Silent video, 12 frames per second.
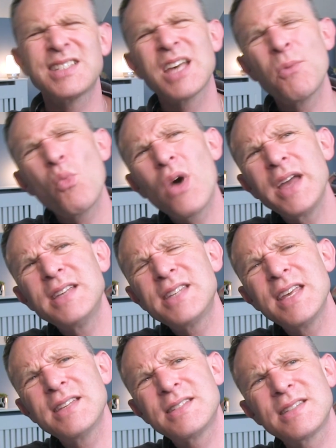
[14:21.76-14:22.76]
some ways
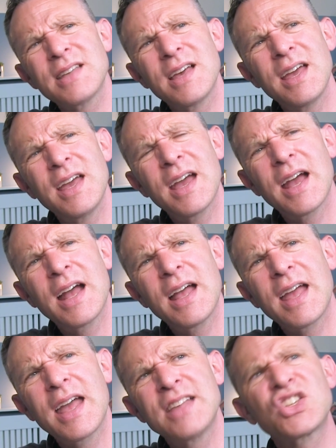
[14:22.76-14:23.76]
it's
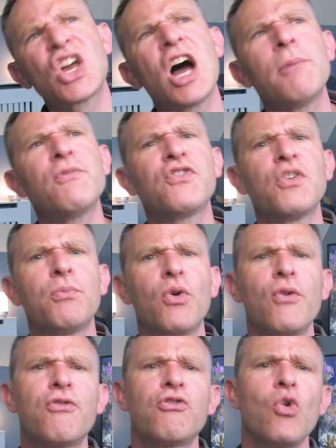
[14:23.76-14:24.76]

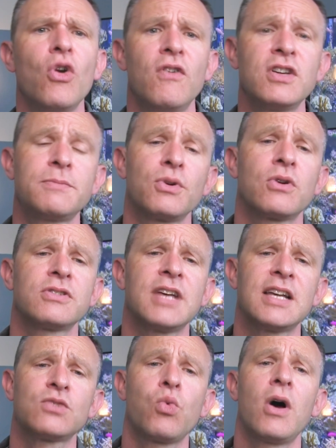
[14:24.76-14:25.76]
comfortable for all of us, because
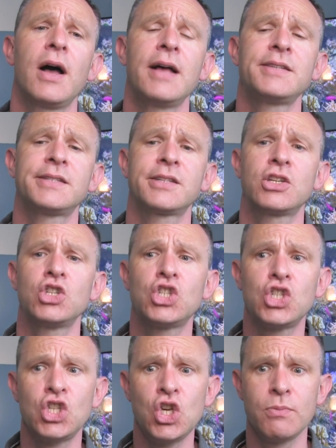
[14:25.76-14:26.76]
that's what, as
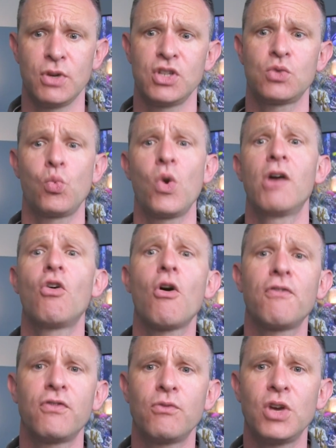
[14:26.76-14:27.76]
consumers,
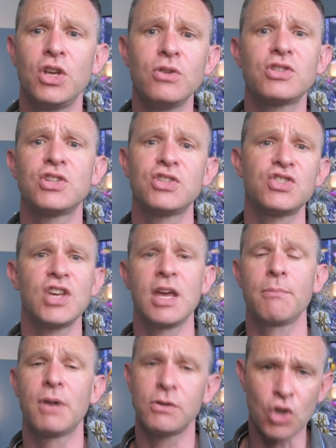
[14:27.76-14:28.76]
we're used to
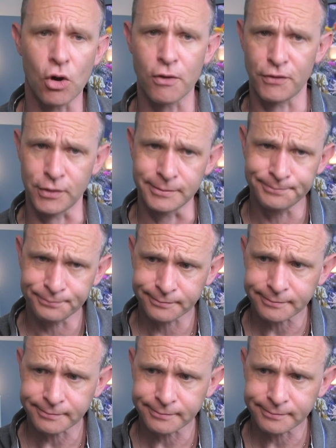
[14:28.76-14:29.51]
seeing most often.